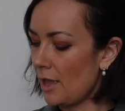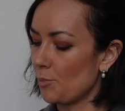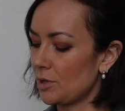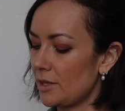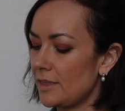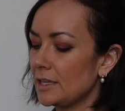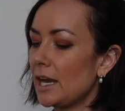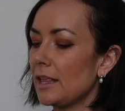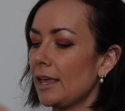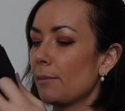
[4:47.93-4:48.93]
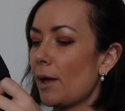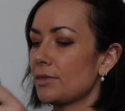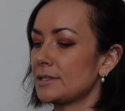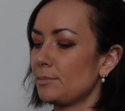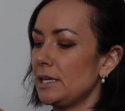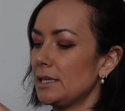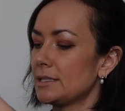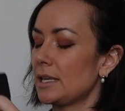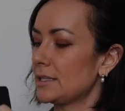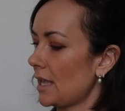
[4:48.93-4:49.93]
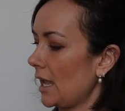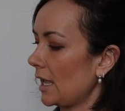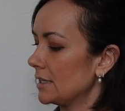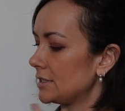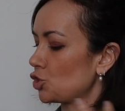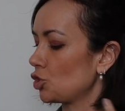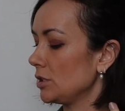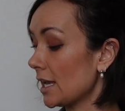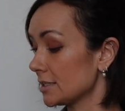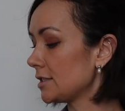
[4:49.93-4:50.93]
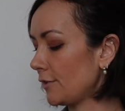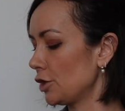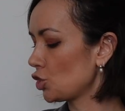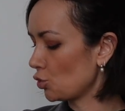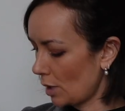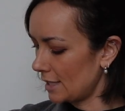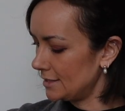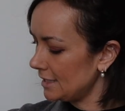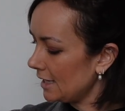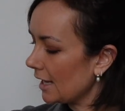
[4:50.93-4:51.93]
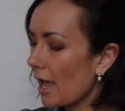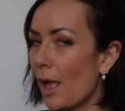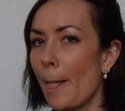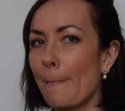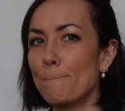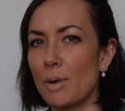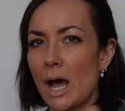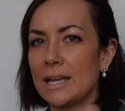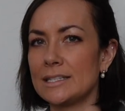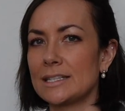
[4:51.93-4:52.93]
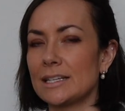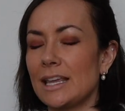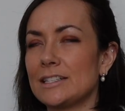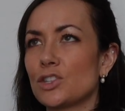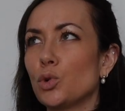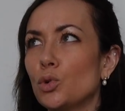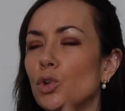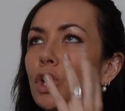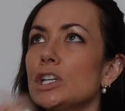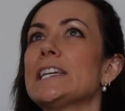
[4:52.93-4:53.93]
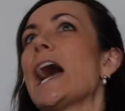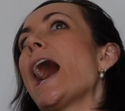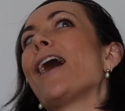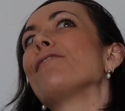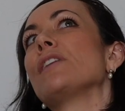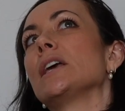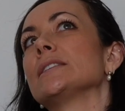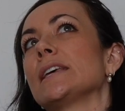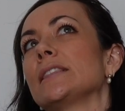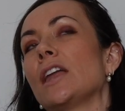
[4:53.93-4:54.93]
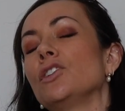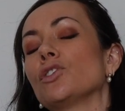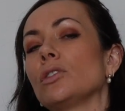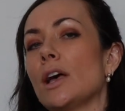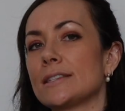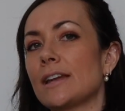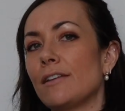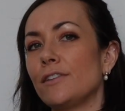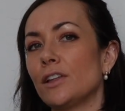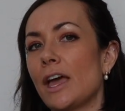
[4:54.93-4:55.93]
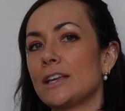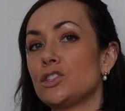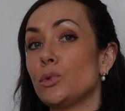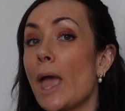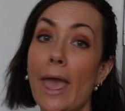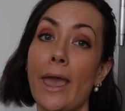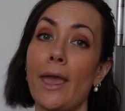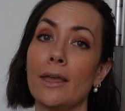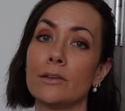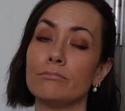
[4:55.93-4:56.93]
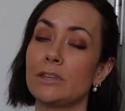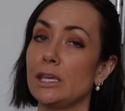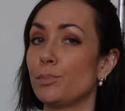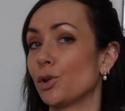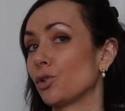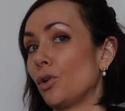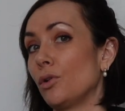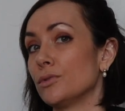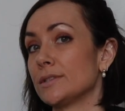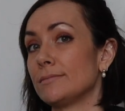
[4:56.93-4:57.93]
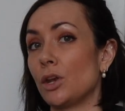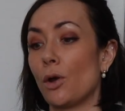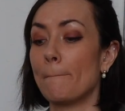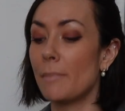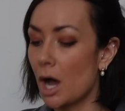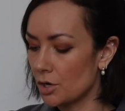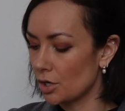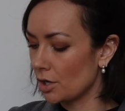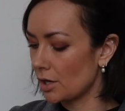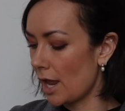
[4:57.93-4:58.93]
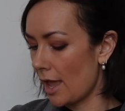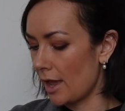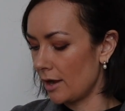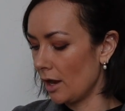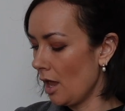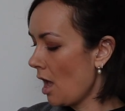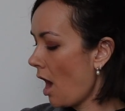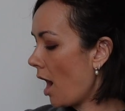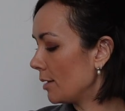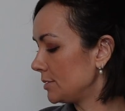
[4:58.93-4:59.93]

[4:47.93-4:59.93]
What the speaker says: But the thing that I like about this piece is like, yes, it's very trendy, but it's good to have things like that in your closet. I feel like to keep your clothes, modern and up